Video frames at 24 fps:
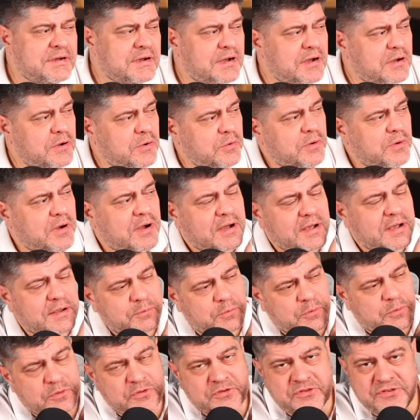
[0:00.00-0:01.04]
how I
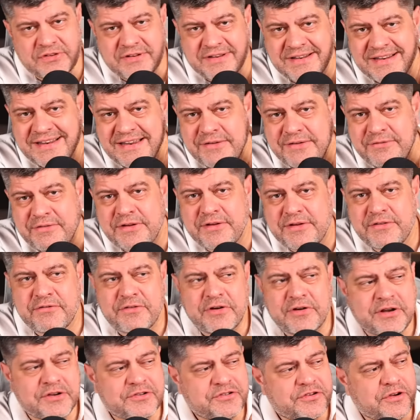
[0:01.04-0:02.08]
was leaving
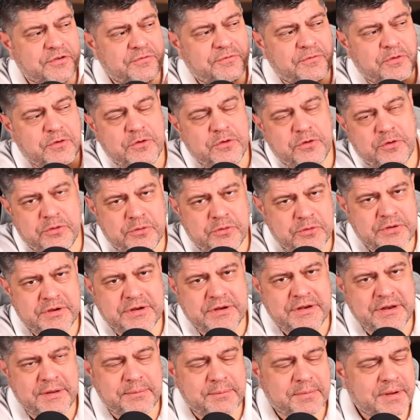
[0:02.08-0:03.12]
Russia for good,
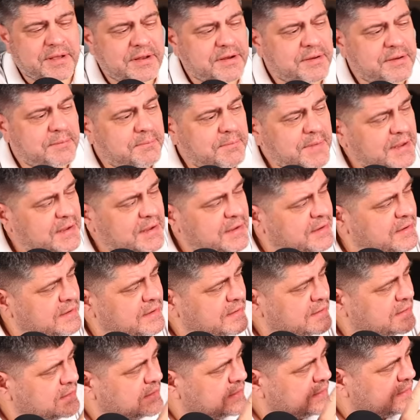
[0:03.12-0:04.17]
and I'm gonna make
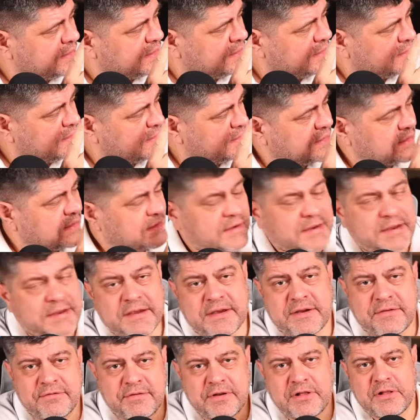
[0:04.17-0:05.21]
the link
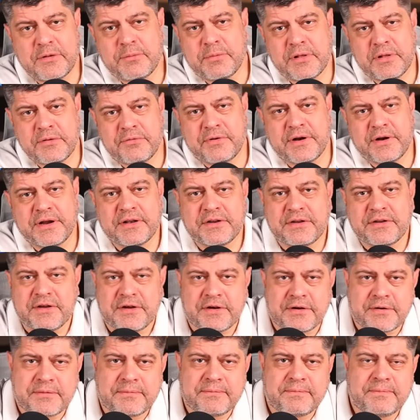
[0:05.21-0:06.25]
available right
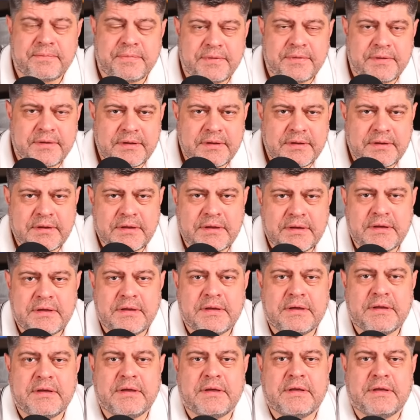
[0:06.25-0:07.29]
here.
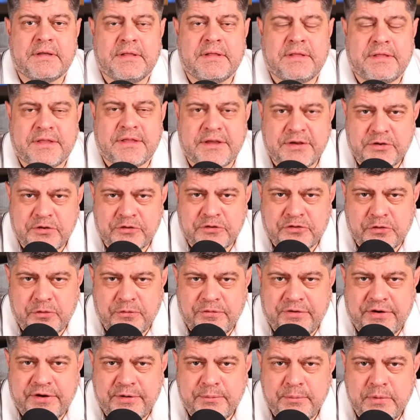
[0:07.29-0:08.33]
Thank you so
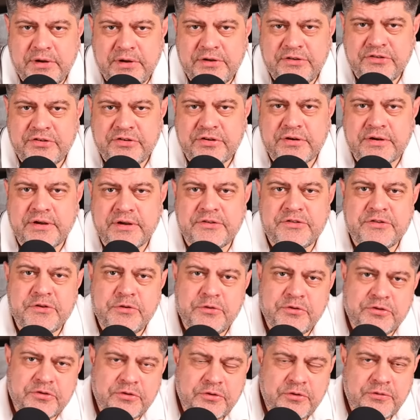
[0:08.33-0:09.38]
very much. As
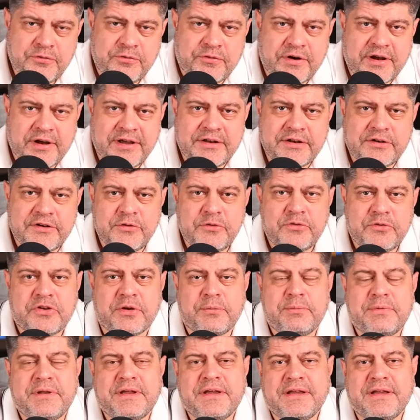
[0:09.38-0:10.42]
usual, Friday news
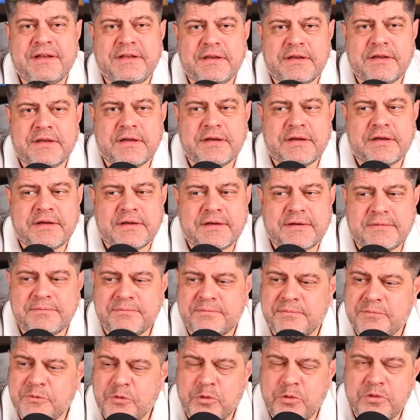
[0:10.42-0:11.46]
update, no
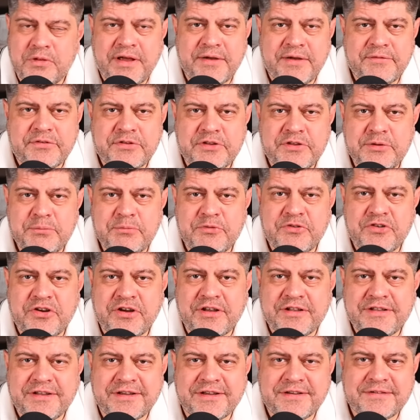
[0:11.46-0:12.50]
live stream chat,